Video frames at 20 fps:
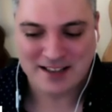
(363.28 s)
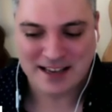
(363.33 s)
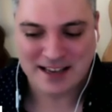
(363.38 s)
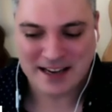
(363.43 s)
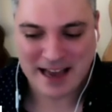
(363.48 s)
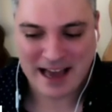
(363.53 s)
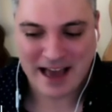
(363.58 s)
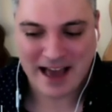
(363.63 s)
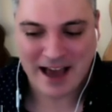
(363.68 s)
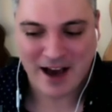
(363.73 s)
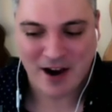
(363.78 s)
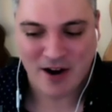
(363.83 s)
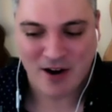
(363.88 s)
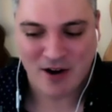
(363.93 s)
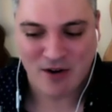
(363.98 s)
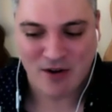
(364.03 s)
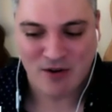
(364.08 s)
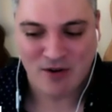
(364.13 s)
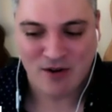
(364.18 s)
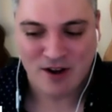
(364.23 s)
at
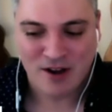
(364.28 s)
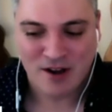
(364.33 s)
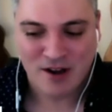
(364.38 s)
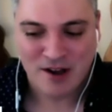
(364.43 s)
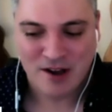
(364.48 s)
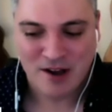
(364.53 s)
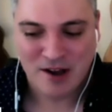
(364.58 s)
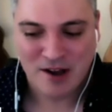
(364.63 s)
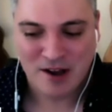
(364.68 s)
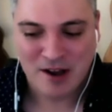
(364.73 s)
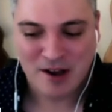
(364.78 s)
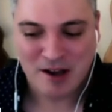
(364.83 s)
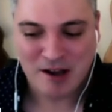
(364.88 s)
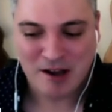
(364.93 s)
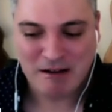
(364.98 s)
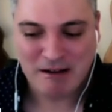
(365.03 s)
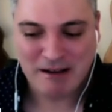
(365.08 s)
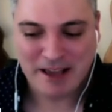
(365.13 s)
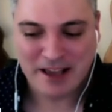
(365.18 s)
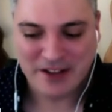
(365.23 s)
how
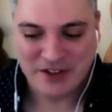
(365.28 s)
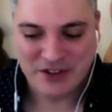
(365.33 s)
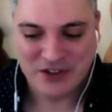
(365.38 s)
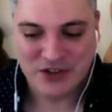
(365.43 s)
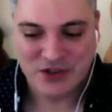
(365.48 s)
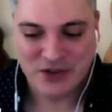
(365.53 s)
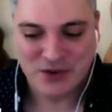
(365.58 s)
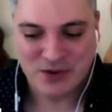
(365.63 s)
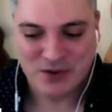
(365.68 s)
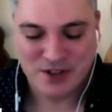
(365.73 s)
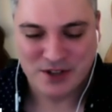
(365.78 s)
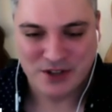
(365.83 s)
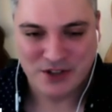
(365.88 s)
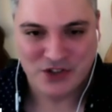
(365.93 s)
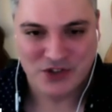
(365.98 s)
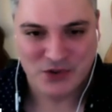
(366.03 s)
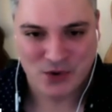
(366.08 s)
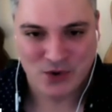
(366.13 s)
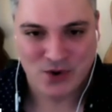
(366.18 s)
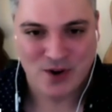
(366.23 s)
into the
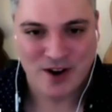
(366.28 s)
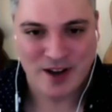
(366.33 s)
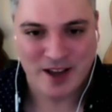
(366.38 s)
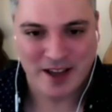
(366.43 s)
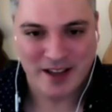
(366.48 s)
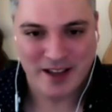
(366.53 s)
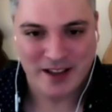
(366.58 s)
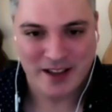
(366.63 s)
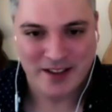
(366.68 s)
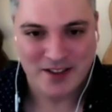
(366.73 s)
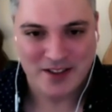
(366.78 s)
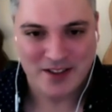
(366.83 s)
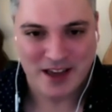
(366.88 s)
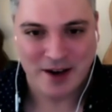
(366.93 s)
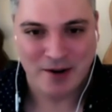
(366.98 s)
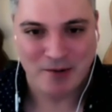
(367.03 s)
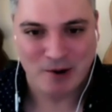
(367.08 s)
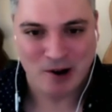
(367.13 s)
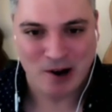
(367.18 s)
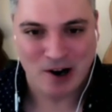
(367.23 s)
story
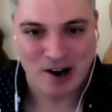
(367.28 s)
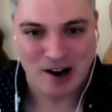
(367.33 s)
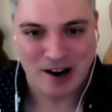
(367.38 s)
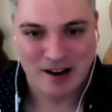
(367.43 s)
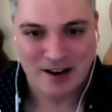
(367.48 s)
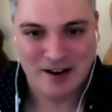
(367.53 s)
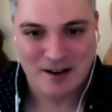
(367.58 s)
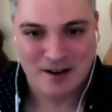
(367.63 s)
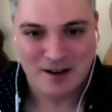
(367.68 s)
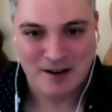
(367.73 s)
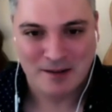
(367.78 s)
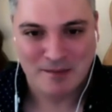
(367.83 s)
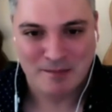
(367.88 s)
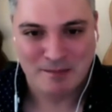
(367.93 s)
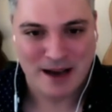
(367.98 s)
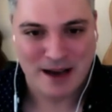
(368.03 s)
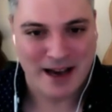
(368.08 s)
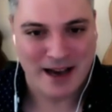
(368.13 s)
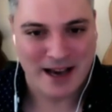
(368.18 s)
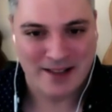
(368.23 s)
they were
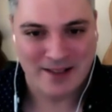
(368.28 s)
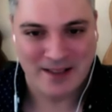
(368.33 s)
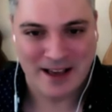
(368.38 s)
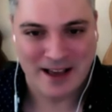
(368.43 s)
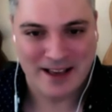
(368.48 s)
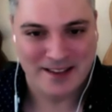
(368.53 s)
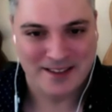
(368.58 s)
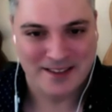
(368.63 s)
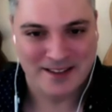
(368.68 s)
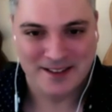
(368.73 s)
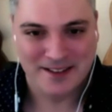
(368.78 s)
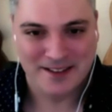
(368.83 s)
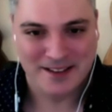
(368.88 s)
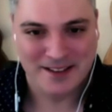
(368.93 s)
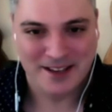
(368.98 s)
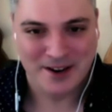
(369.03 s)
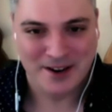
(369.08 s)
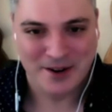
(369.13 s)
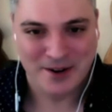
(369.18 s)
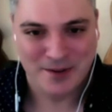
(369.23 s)
by like
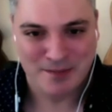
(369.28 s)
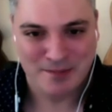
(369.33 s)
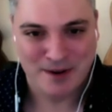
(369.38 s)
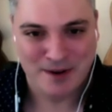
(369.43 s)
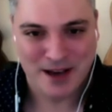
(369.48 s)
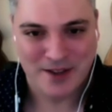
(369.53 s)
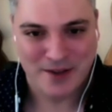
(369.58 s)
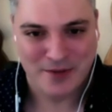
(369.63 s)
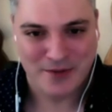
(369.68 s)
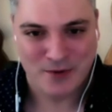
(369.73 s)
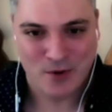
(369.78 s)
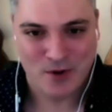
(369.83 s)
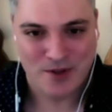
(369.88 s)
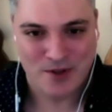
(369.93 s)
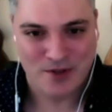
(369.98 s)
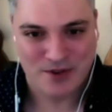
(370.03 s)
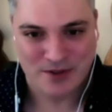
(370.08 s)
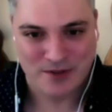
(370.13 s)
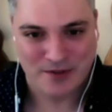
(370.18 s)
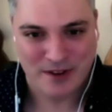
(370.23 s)
the, by the
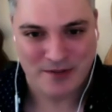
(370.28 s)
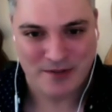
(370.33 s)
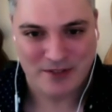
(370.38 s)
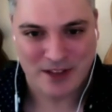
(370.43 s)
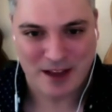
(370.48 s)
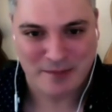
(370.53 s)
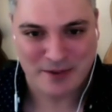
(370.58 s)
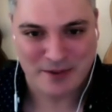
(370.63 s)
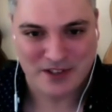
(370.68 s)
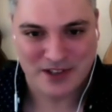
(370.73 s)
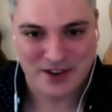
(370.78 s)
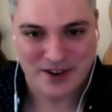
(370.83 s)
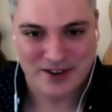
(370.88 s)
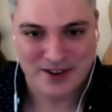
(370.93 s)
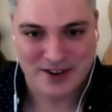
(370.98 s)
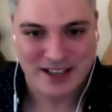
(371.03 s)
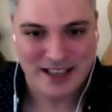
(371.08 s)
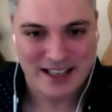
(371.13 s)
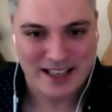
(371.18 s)
fourth or fifth episode.